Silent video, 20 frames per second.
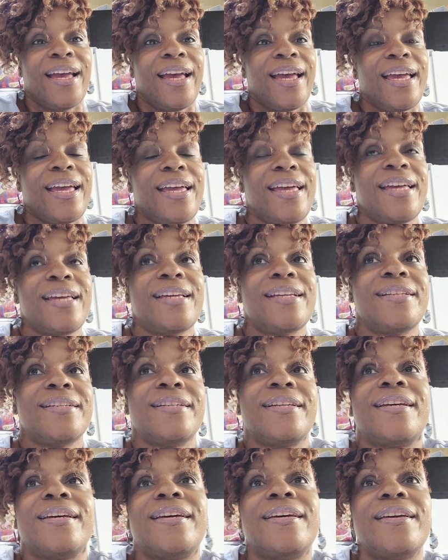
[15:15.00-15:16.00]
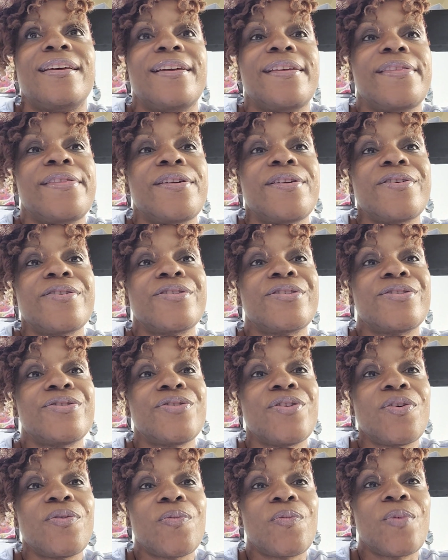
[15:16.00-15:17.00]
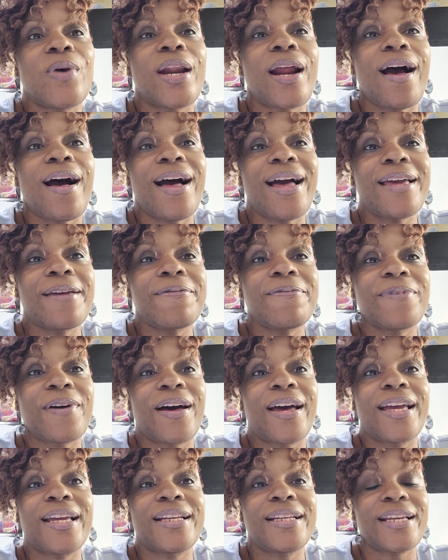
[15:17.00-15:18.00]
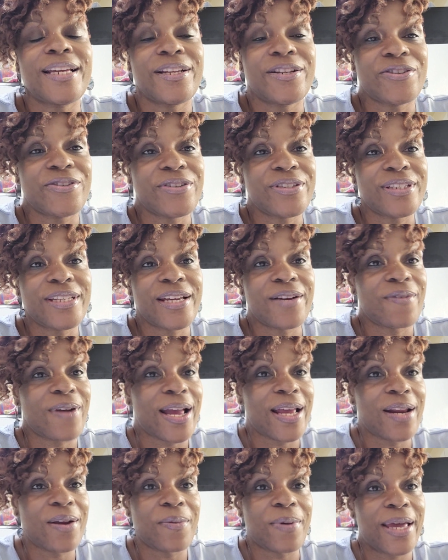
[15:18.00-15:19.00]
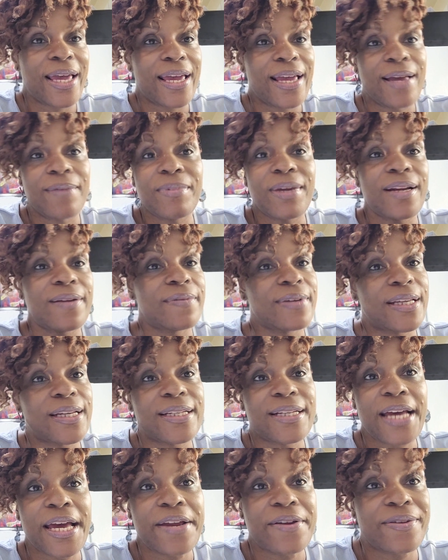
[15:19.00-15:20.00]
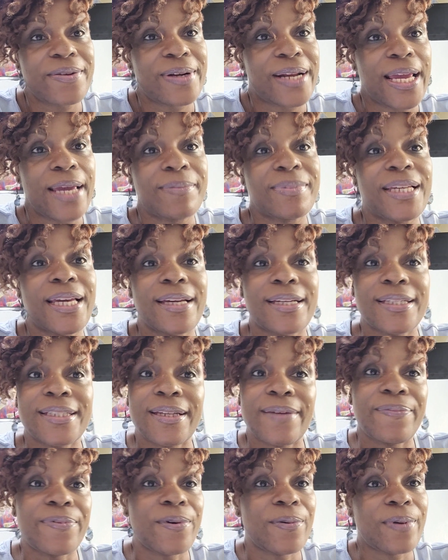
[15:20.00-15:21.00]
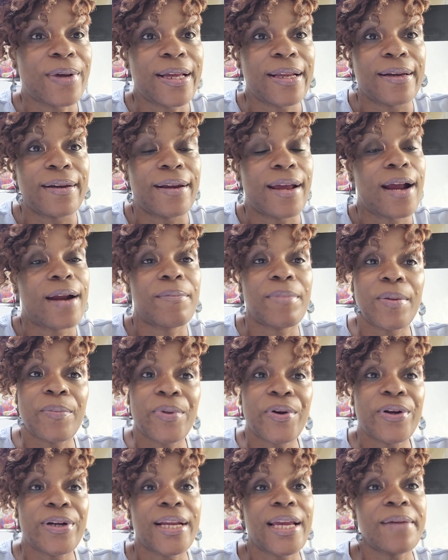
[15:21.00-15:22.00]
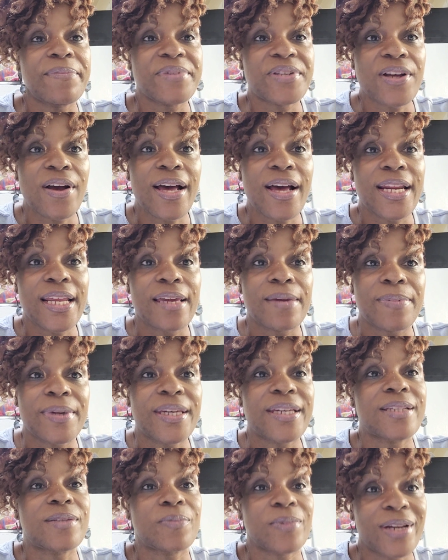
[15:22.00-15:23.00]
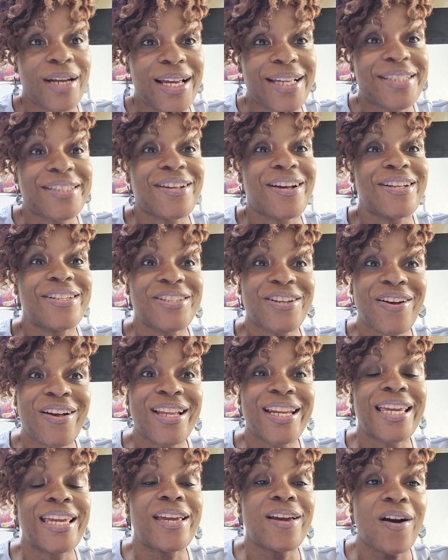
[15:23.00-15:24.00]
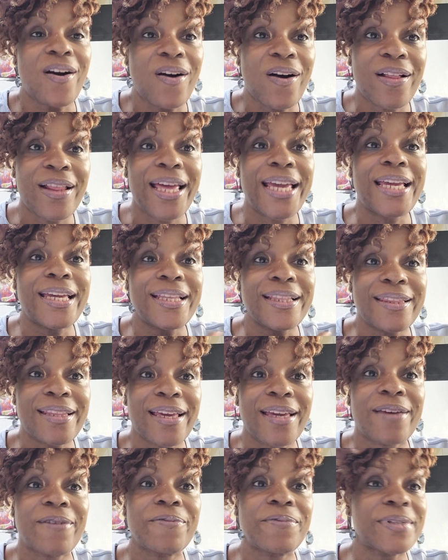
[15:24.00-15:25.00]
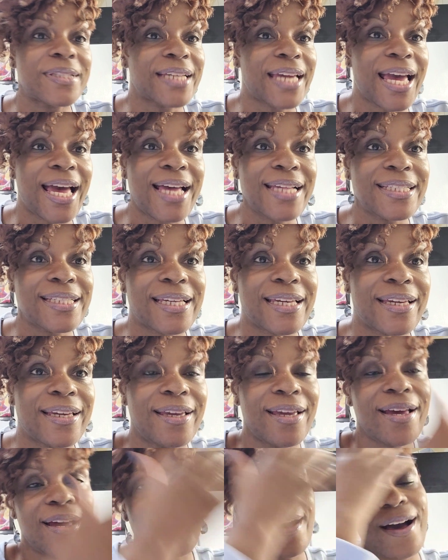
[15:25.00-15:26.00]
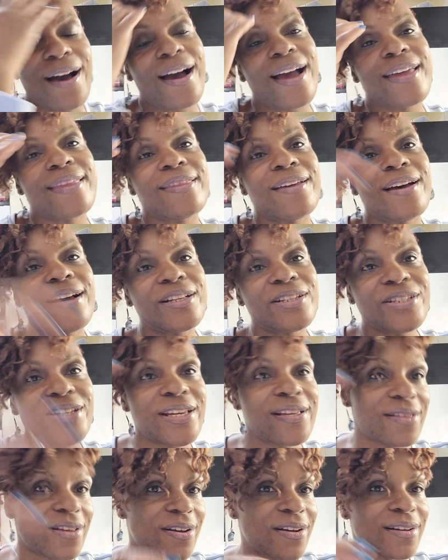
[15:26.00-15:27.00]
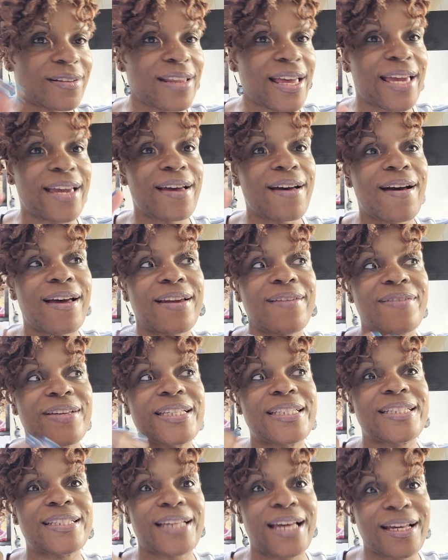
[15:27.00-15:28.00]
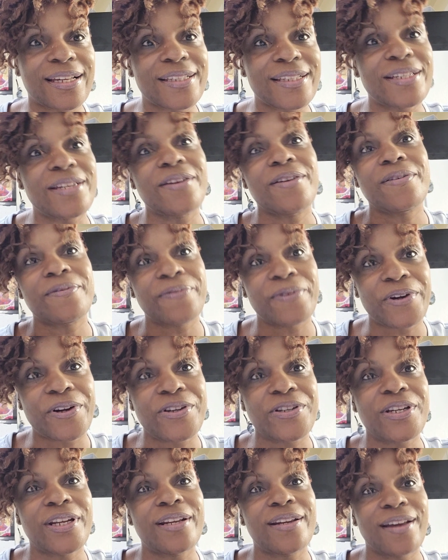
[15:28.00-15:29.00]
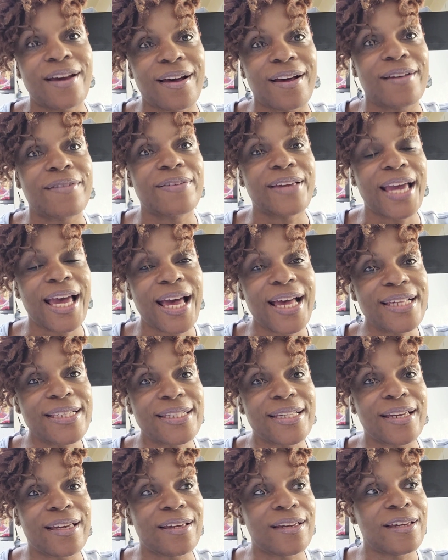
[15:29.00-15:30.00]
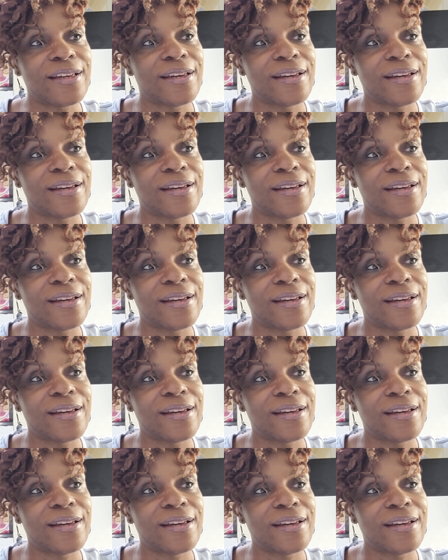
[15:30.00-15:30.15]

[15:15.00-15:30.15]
And there's what I find interesting right away, I'm not even going to tell you their names except for one. I remember her name, Johnny, because when I saw Johnny, all I could think of was Cassie. I thought she looked like kind of a sexier version of Cassie.